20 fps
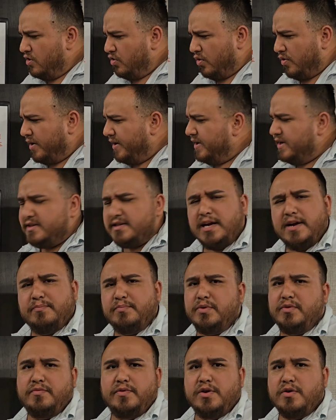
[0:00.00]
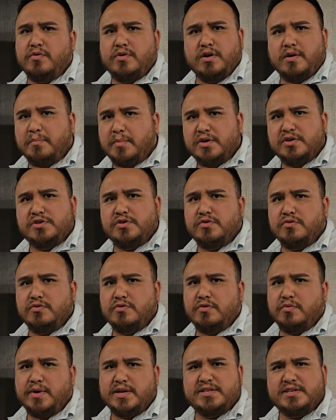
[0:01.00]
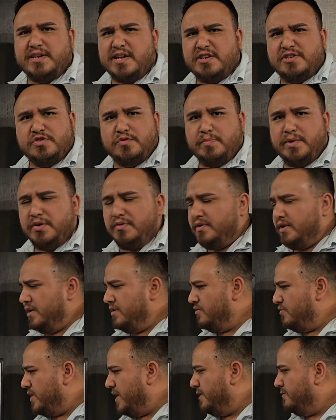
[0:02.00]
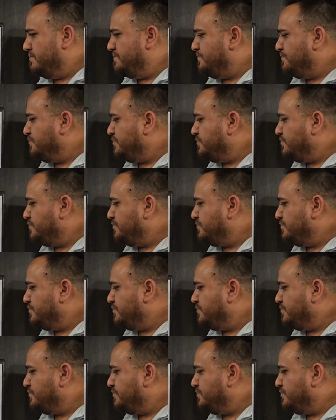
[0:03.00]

or any type of, commercial or residential building, right?